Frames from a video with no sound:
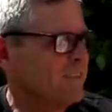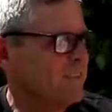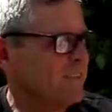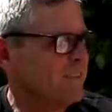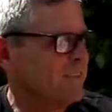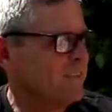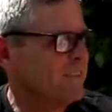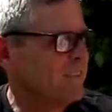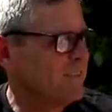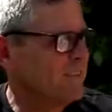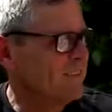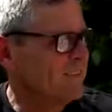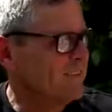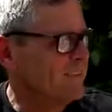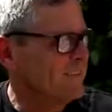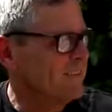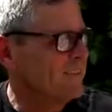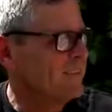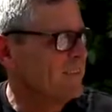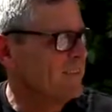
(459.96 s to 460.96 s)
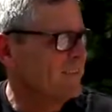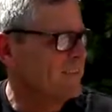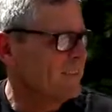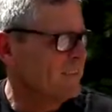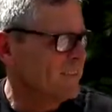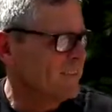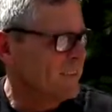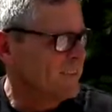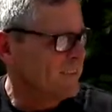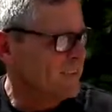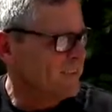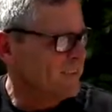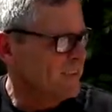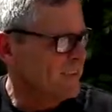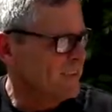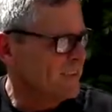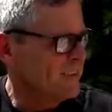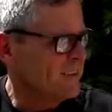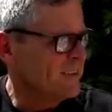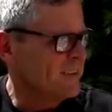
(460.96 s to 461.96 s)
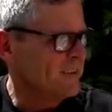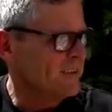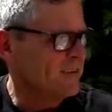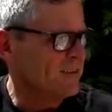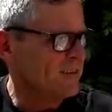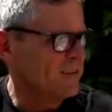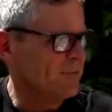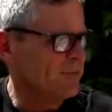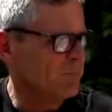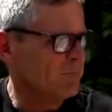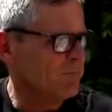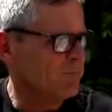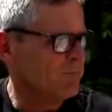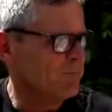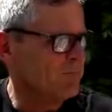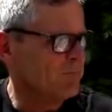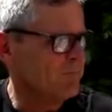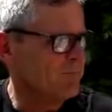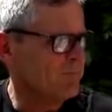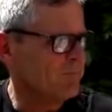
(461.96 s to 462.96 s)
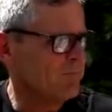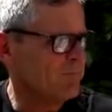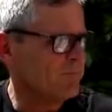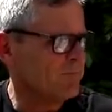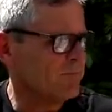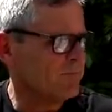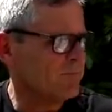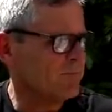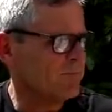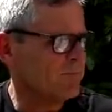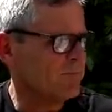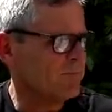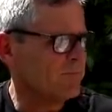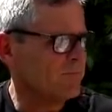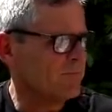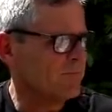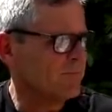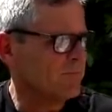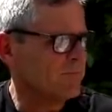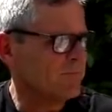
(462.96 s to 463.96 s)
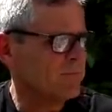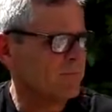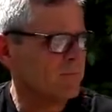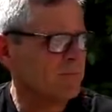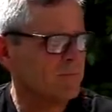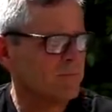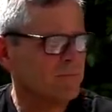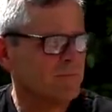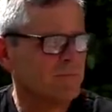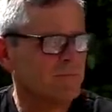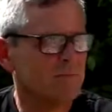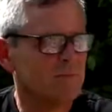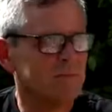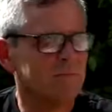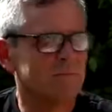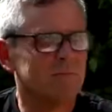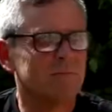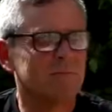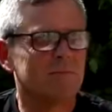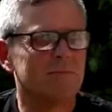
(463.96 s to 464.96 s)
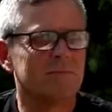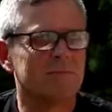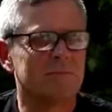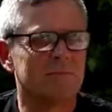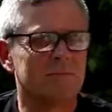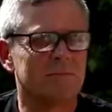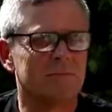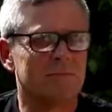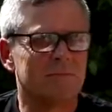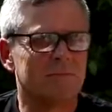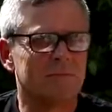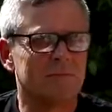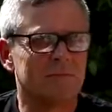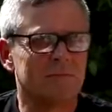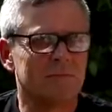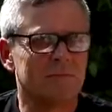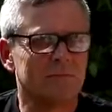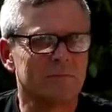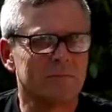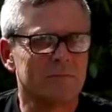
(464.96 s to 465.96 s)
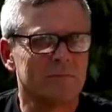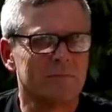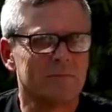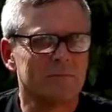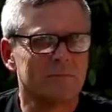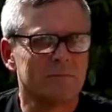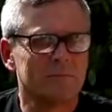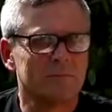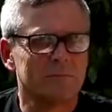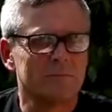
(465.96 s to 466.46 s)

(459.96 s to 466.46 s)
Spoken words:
The person shown says nothing.